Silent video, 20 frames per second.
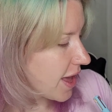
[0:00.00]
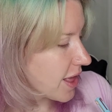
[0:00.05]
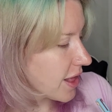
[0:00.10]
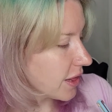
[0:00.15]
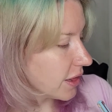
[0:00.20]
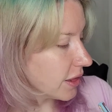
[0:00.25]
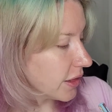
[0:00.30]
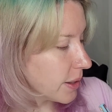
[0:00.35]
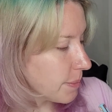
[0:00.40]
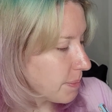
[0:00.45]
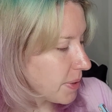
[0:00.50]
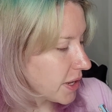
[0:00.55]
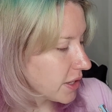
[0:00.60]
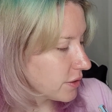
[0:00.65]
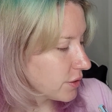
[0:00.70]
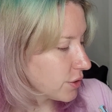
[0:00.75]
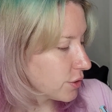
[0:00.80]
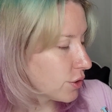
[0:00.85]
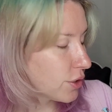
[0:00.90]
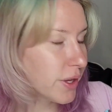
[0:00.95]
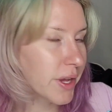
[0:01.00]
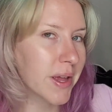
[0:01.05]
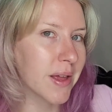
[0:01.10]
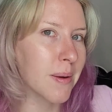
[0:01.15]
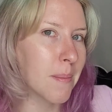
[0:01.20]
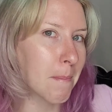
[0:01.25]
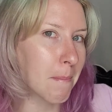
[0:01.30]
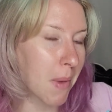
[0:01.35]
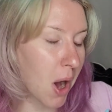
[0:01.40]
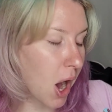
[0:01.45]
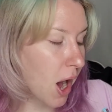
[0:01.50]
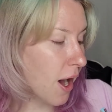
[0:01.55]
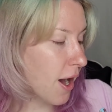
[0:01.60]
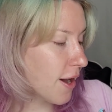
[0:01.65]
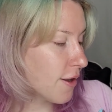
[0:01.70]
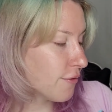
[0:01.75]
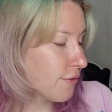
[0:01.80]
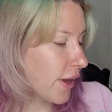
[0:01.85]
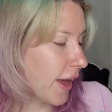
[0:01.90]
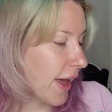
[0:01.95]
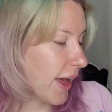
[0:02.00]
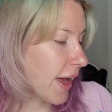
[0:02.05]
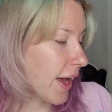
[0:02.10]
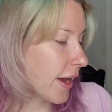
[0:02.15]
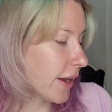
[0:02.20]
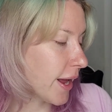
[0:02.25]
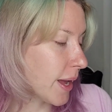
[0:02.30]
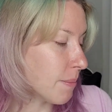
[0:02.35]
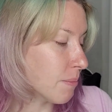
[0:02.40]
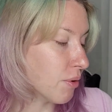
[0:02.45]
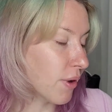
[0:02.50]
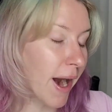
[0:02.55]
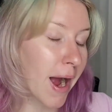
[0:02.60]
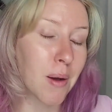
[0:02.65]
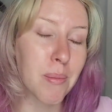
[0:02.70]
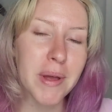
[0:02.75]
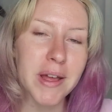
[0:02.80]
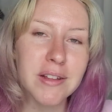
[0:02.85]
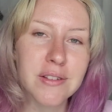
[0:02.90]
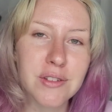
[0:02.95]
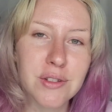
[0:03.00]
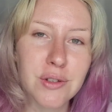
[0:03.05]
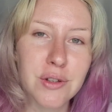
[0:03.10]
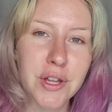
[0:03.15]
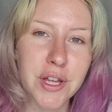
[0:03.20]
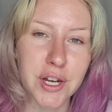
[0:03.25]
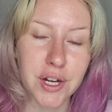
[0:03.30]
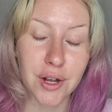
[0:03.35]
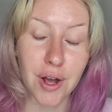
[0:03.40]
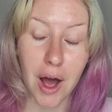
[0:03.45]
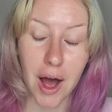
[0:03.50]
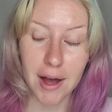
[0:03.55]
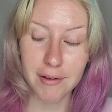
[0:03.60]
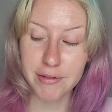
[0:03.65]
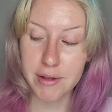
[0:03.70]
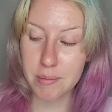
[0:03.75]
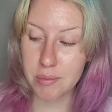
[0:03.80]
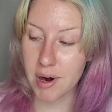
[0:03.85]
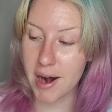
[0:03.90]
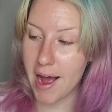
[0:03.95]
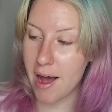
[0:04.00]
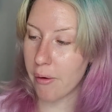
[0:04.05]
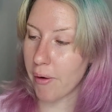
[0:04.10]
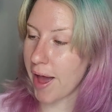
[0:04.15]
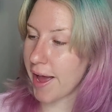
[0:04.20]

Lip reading: lip pencil in Mauve, and a brow pencil in Coffee Brown.